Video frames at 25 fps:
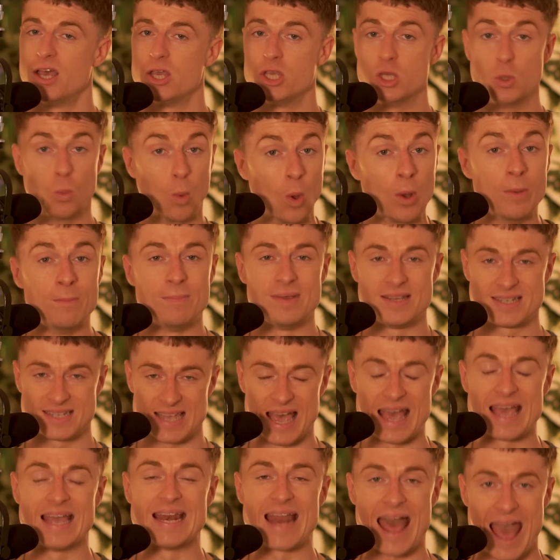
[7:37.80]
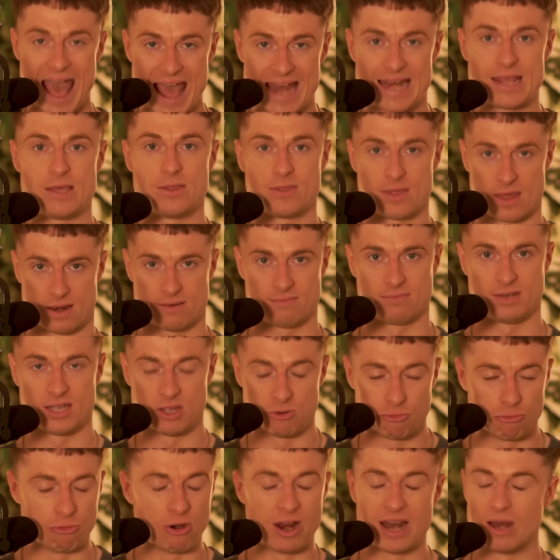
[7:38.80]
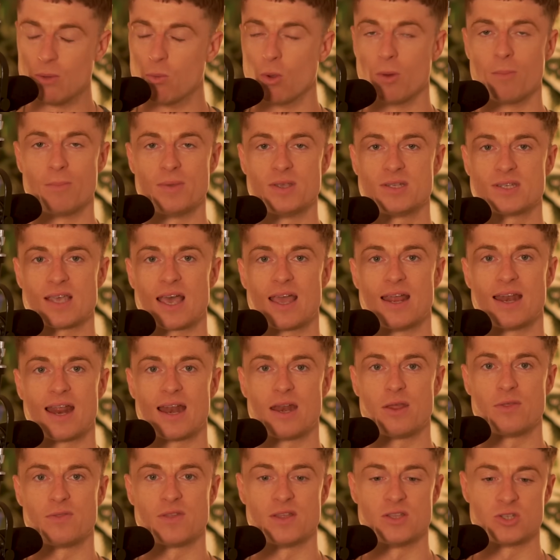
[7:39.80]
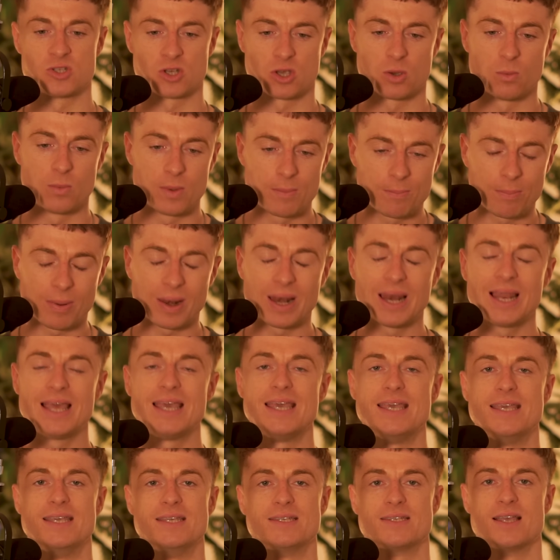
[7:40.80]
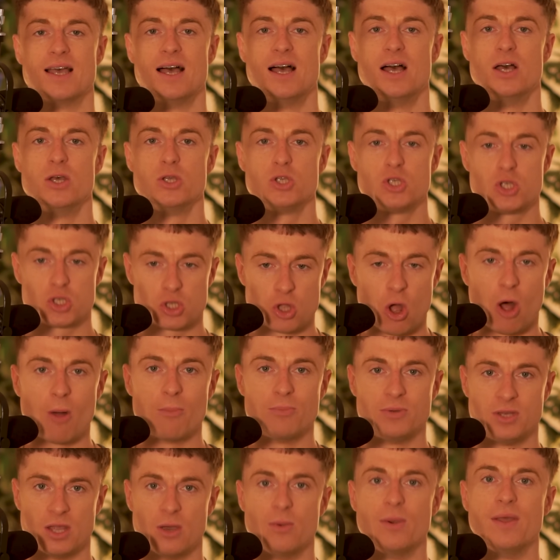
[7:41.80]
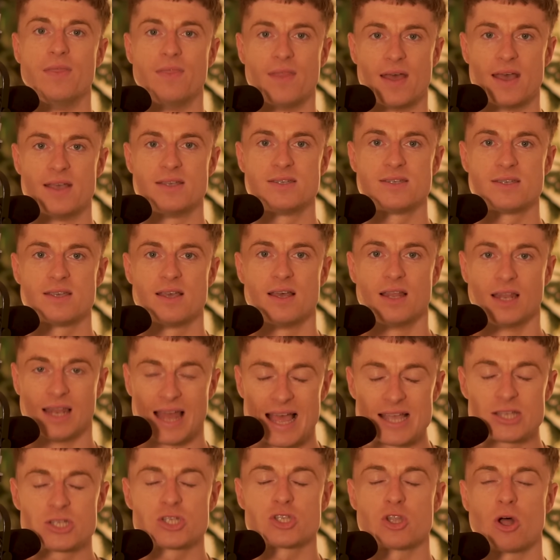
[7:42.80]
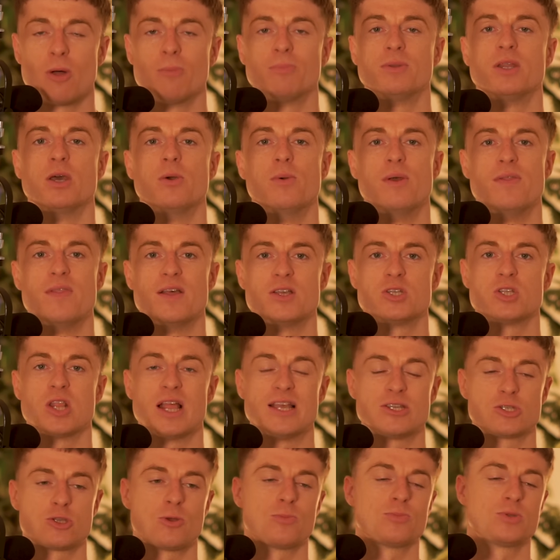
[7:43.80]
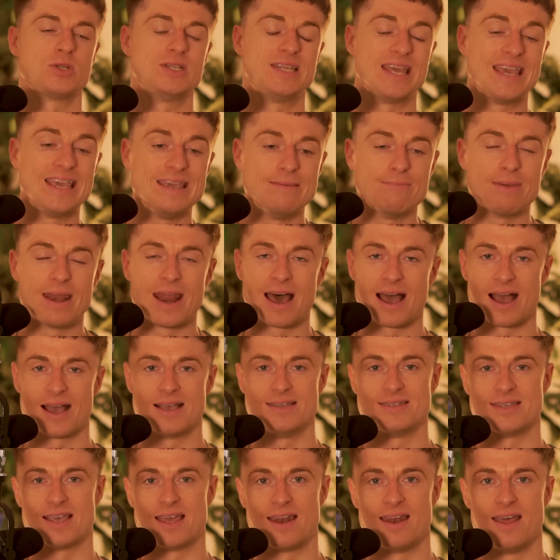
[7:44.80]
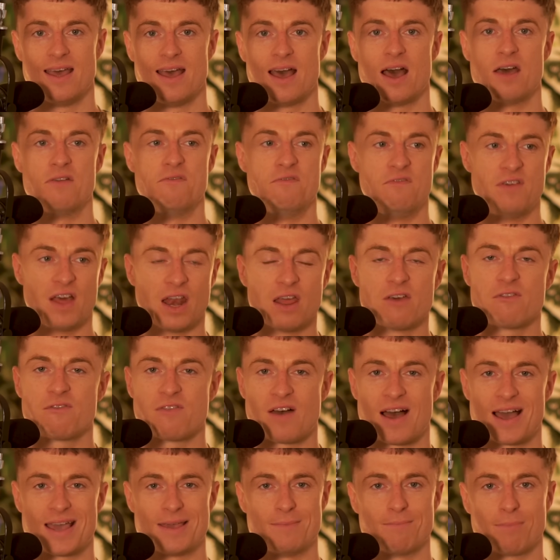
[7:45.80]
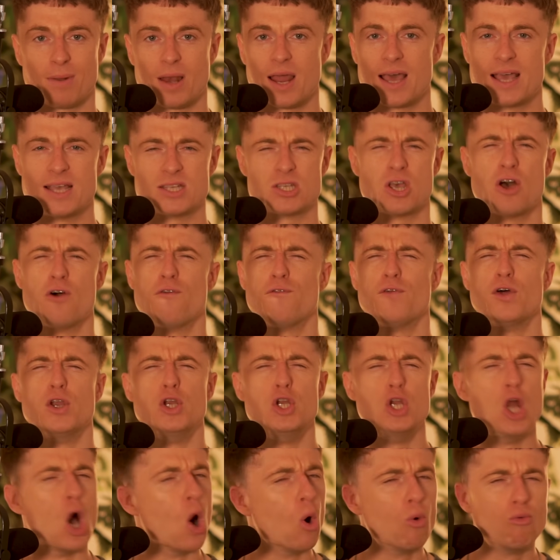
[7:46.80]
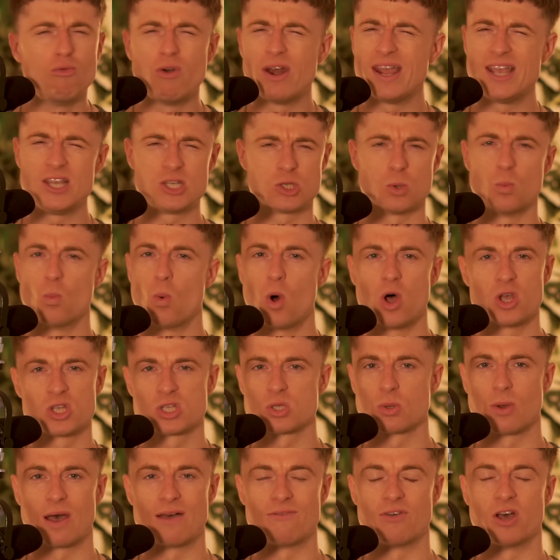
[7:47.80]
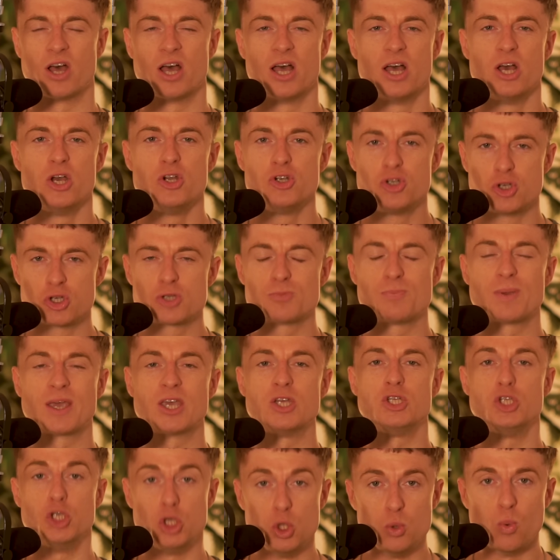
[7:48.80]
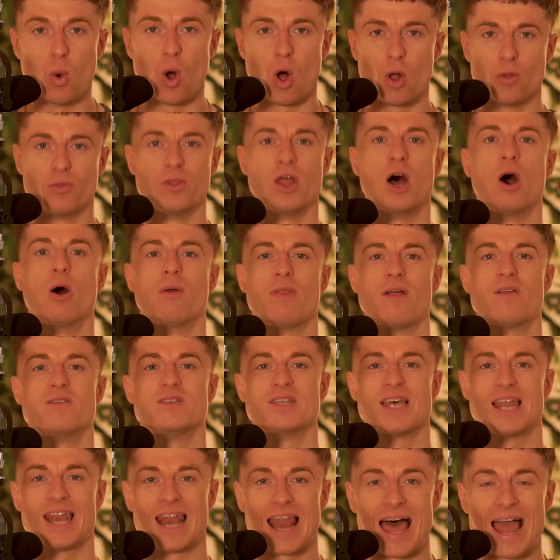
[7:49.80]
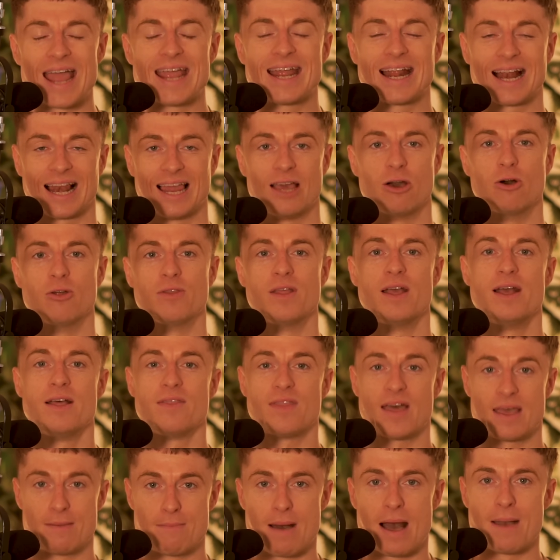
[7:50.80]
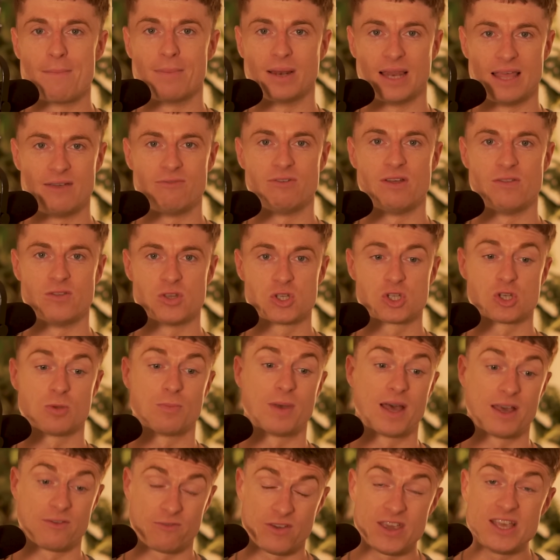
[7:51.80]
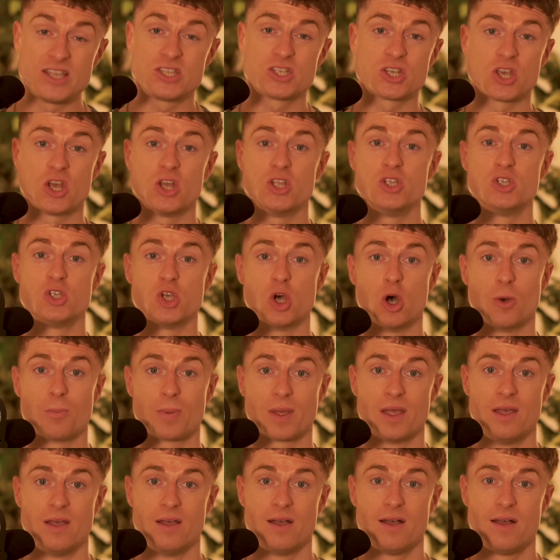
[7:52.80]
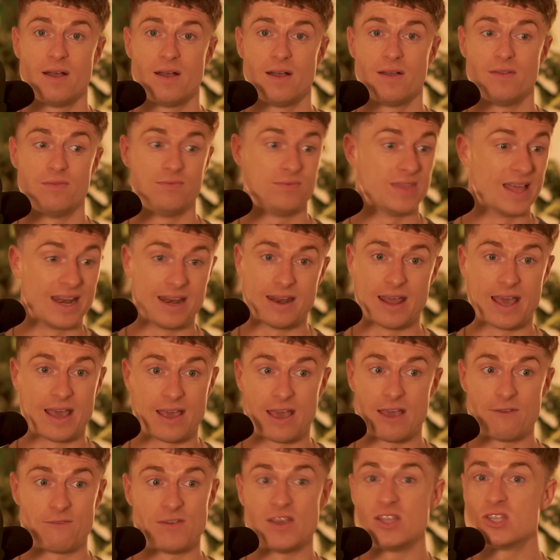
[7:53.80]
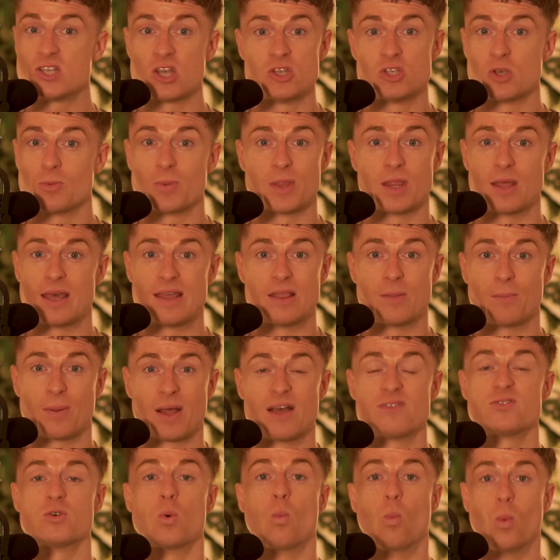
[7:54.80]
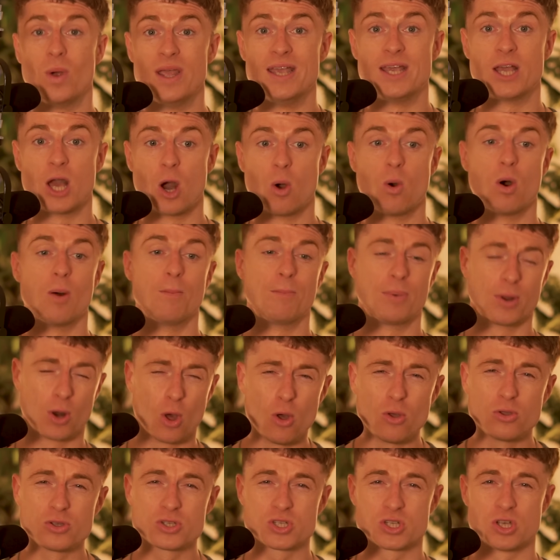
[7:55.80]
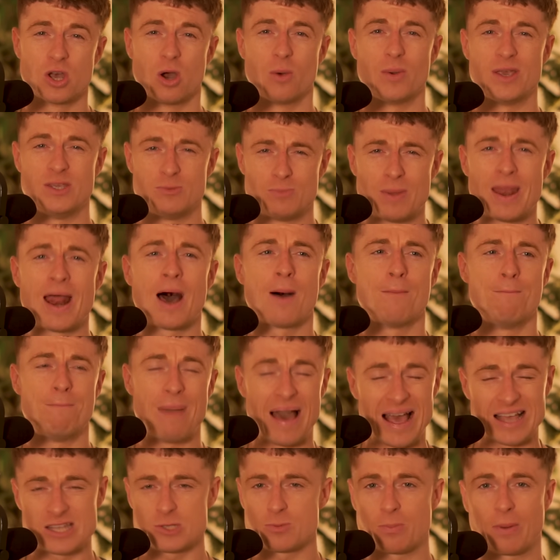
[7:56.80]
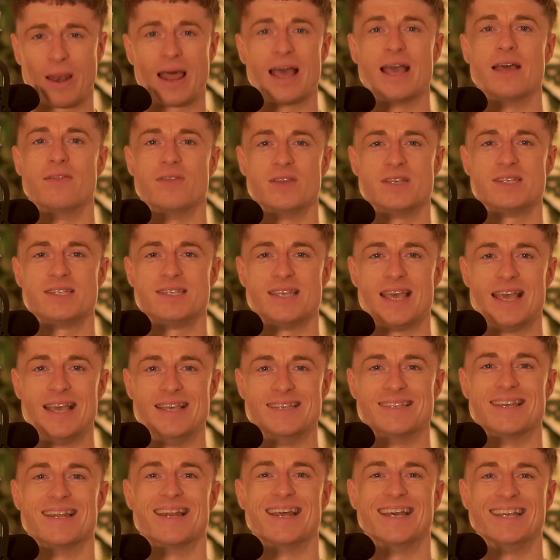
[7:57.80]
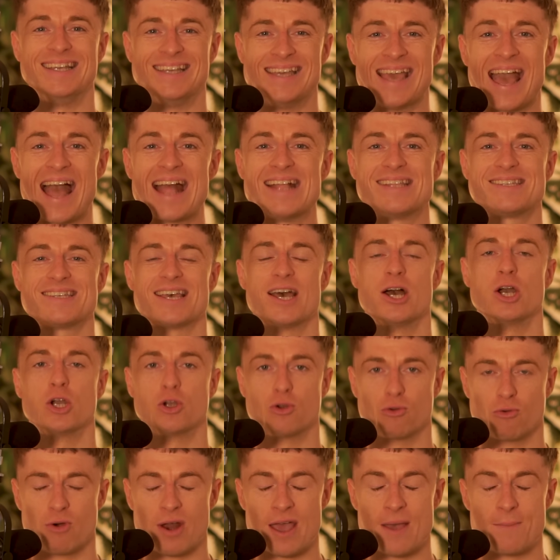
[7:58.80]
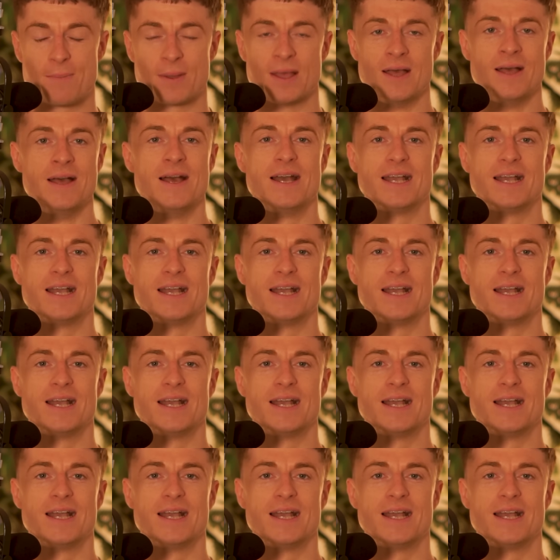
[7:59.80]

you wouldn't be saying anything. You really wouldn't be saying anything. So can we please stop doing this? Let's stop doing this. Let's stop demonising and vilifying players for no reason whatsoever, just because you all know that there's a likelihood that he might be leaving in the summer. If he turns up, then if he turns up in the playoffs, we go up. But also, he's been our best player this season. Get a grip.